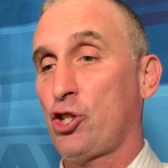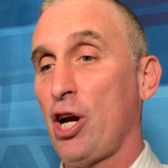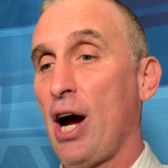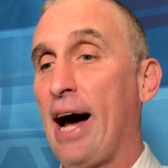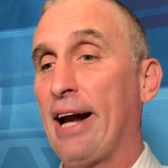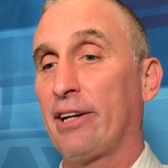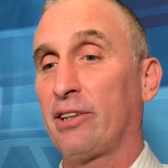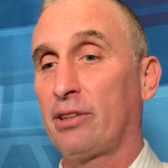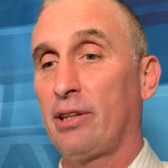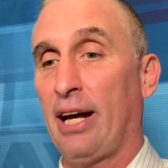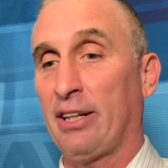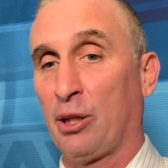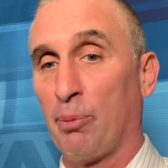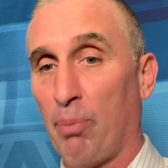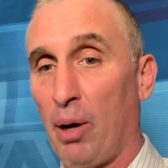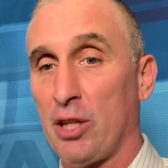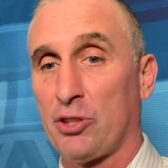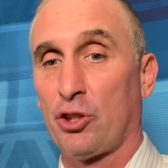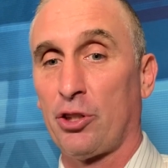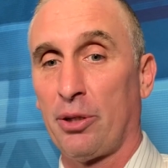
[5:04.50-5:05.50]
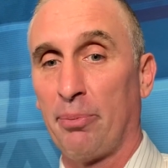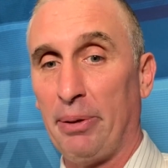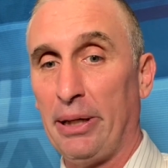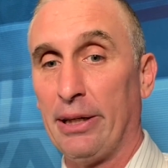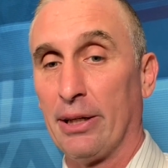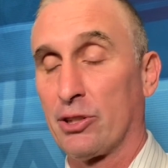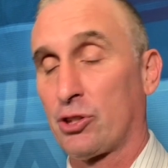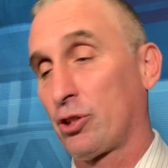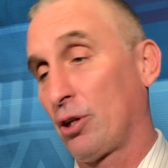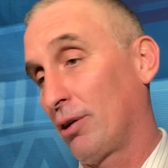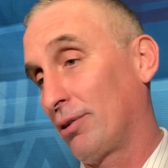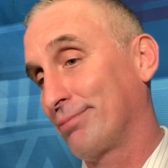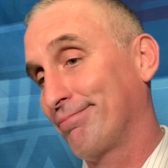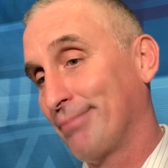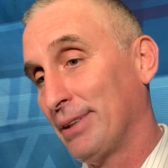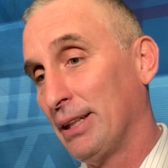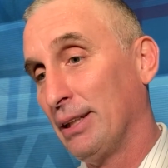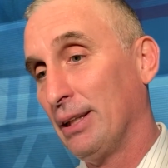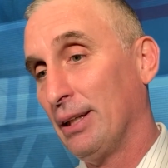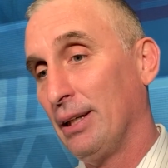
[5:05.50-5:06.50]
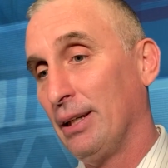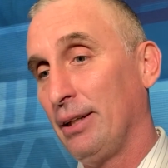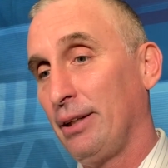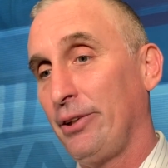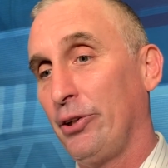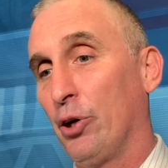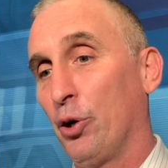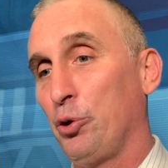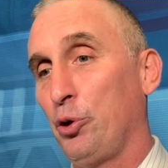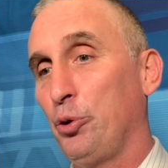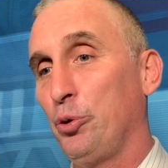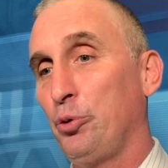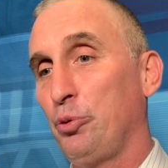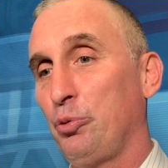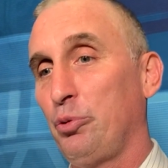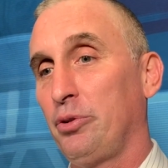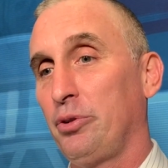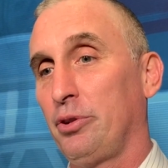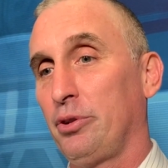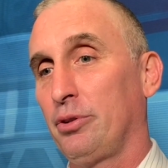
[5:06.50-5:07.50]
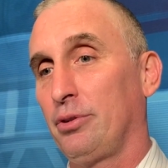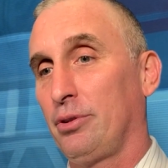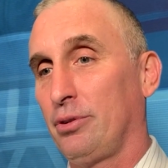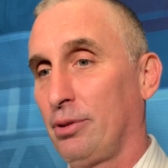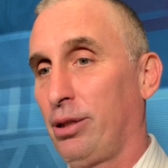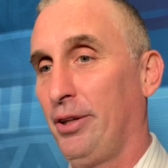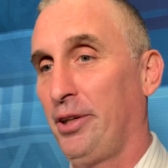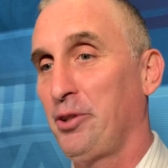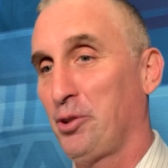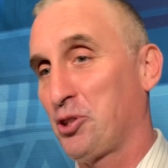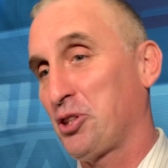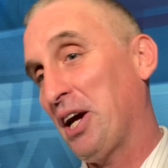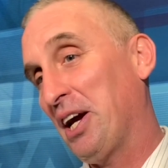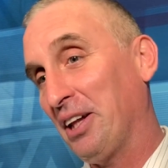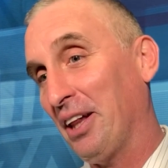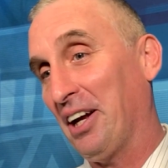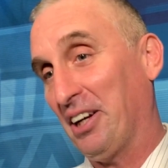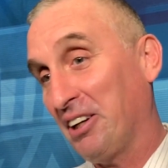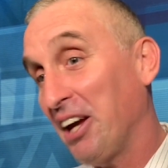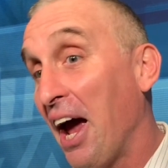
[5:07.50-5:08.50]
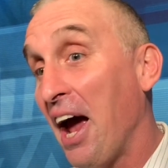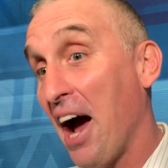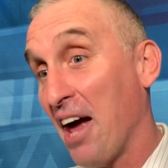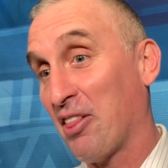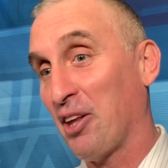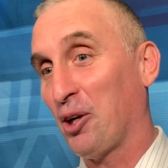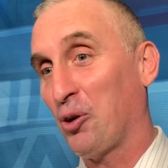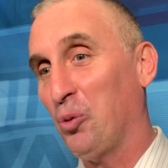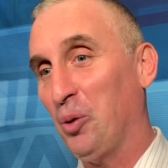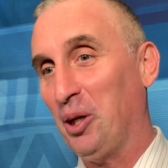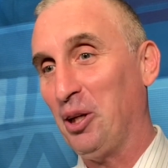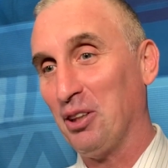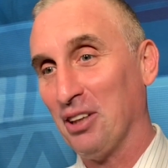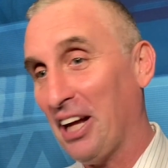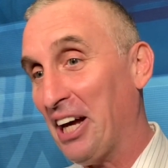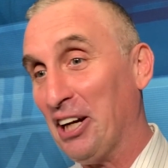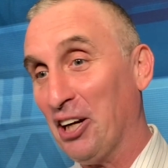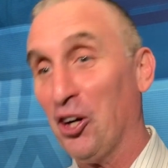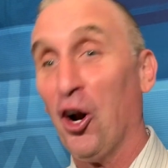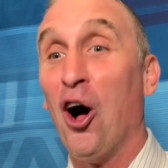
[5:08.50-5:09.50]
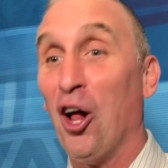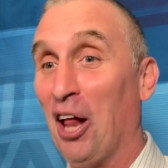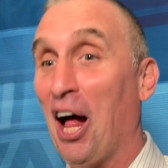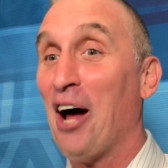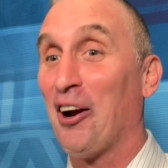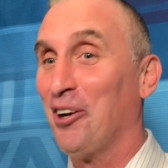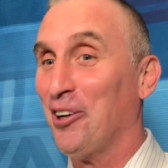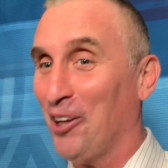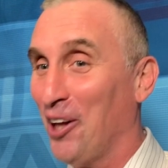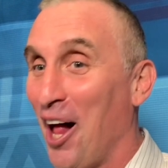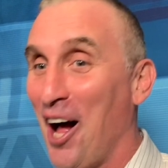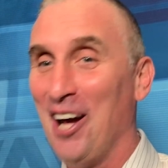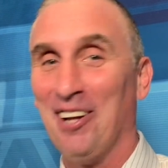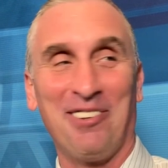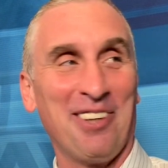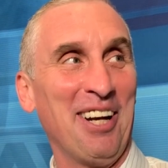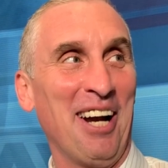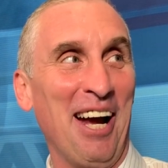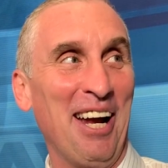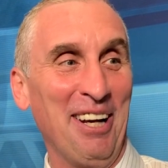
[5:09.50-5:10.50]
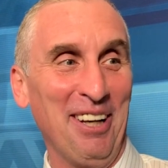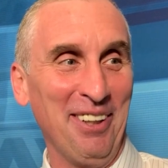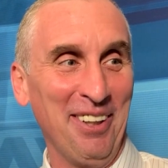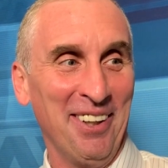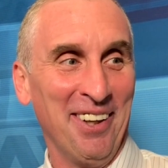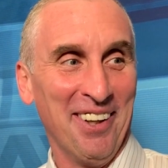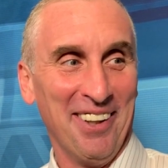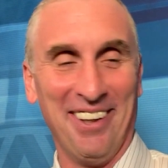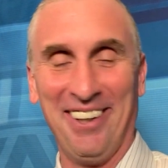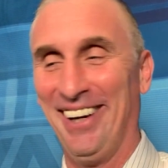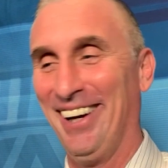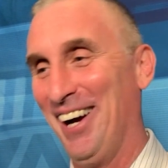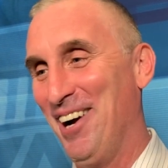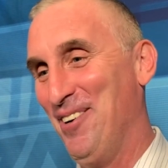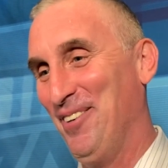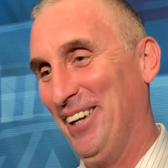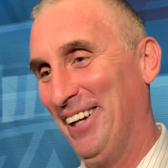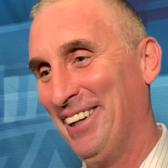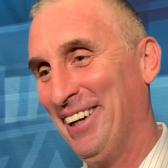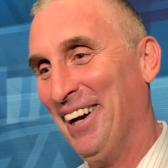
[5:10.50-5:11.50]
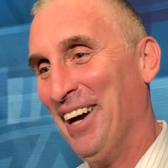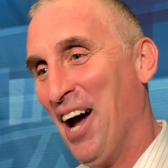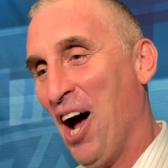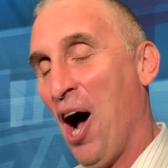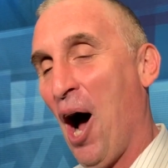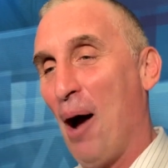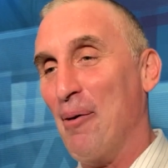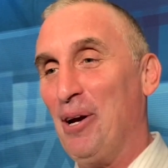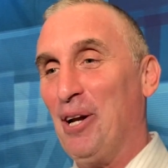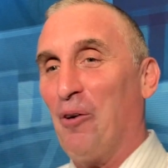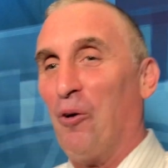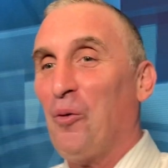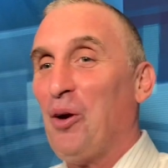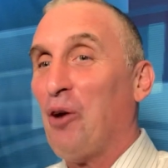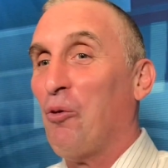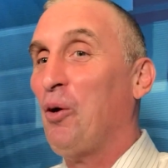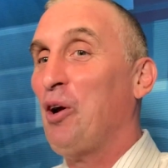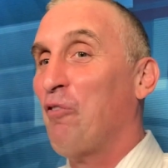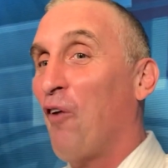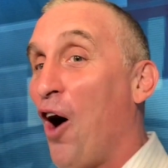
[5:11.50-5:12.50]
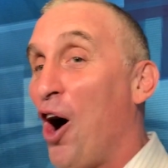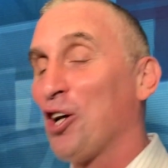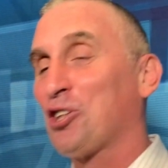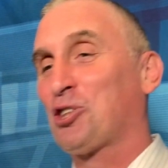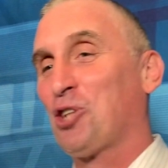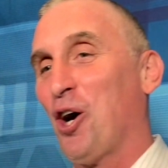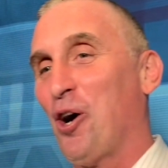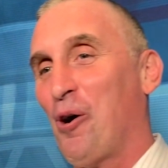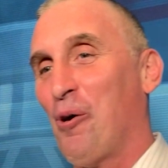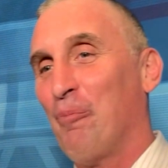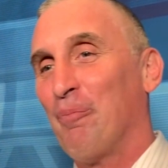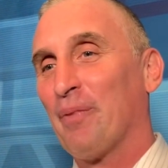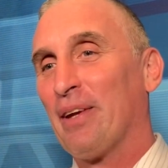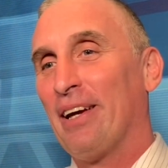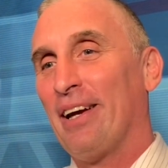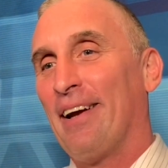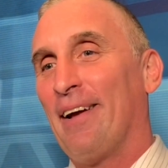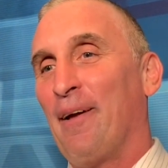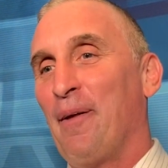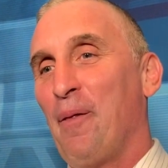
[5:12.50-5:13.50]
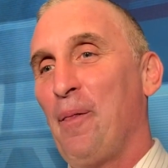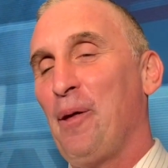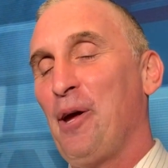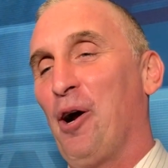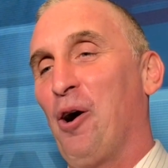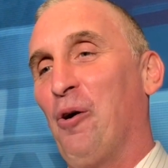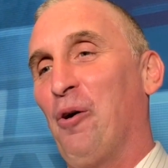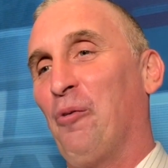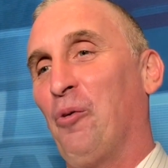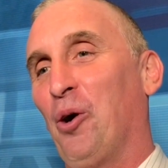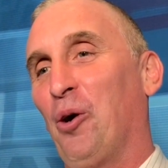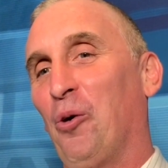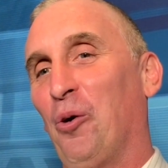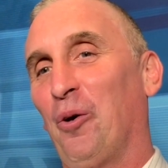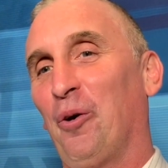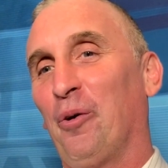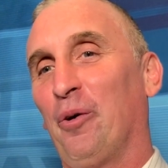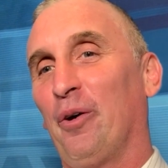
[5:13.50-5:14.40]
shot at, at the buzzer to beat us. So, you know, you you say like, yeah, I think we laid it all out on the line. No, tonight. I didn't mean that. I mean, we, we've also, you know, we're